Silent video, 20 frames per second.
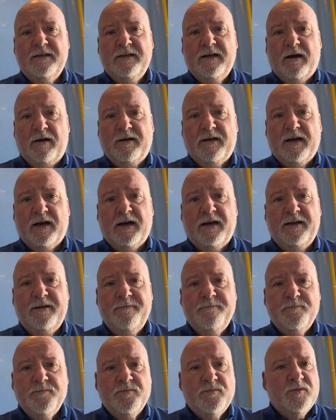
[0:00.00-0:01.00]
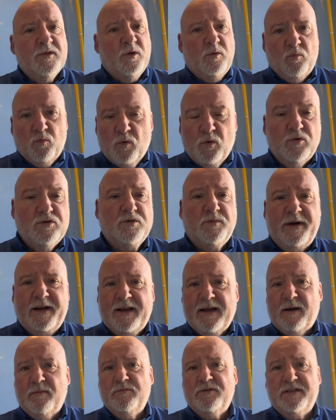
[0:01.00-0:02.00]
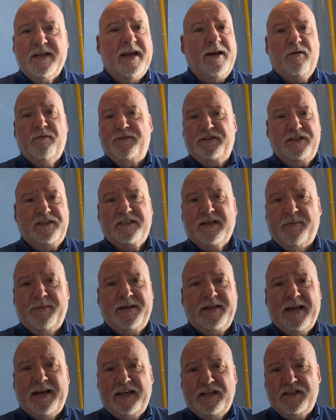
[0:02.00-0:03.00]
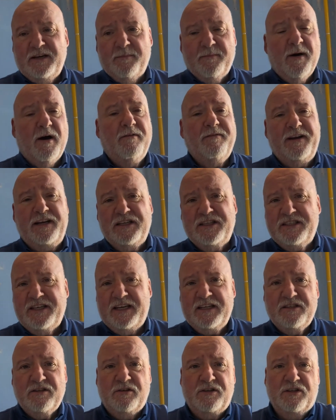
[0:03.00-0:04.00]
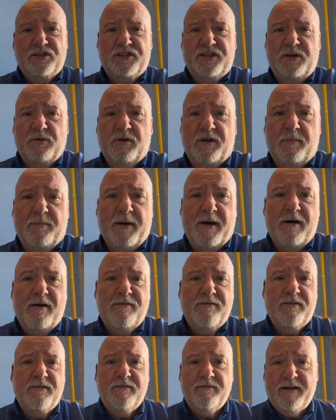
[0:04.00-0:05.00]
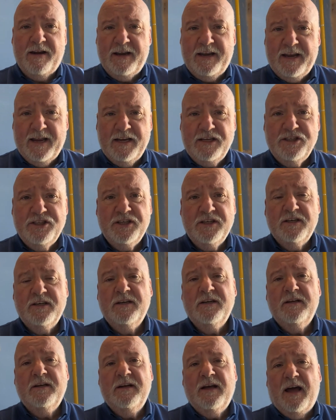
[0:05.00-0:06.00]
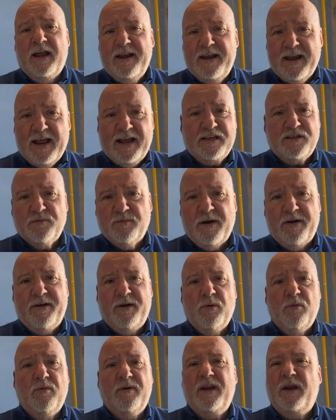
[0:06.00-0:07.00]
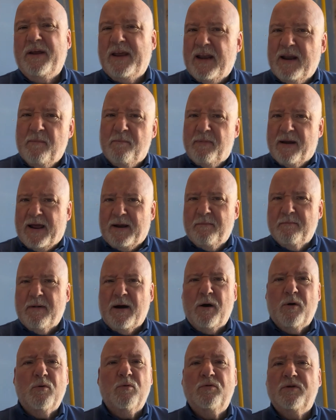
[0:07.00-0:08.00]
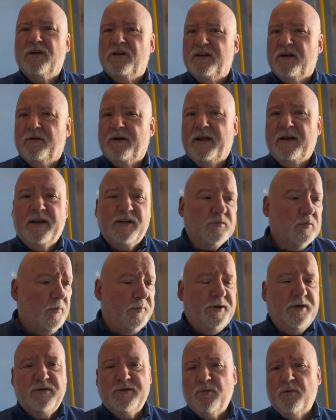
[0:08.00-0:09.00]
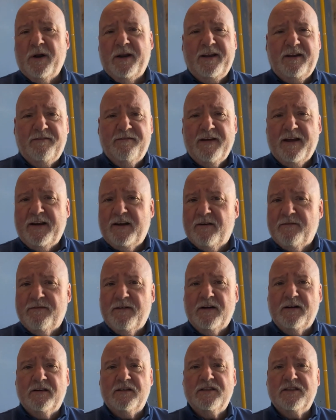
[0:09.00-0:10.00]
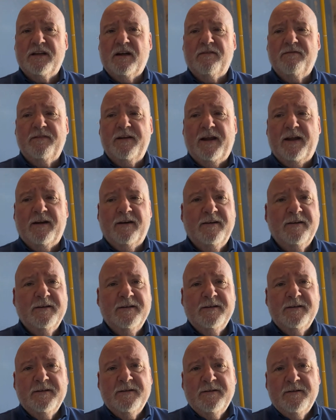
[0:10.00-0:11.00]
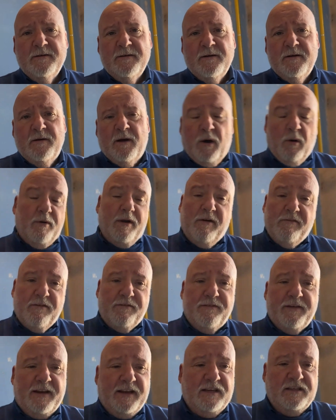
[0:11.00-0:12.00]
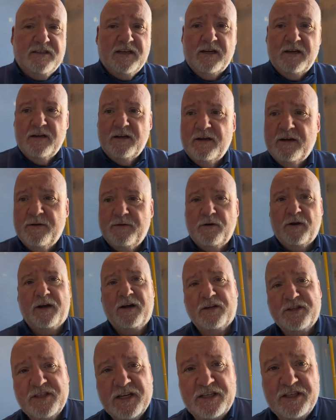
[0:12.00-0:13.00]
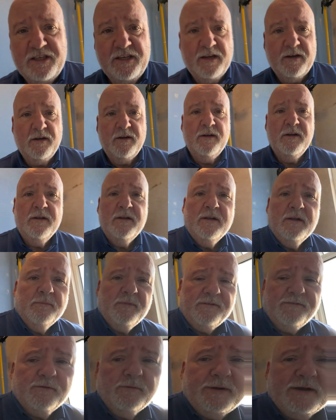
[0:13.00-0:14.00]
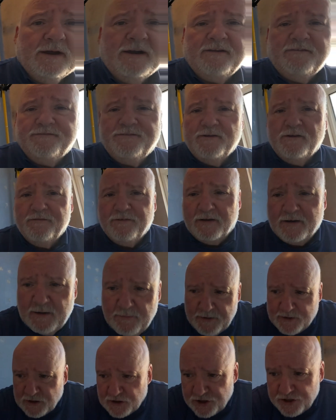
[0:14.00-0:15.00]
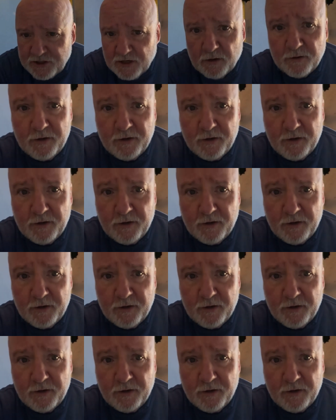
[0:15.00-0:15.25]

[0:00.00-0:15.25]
okay? Water, when it comes down, obviously it's coming down into your bath and it sits on the sill of the bath, around the edge, and that's where you get the black mould and all that. That's why we use all that fungus stuff now. Oh, another thing is, like I said to you, before we go any further, let me just show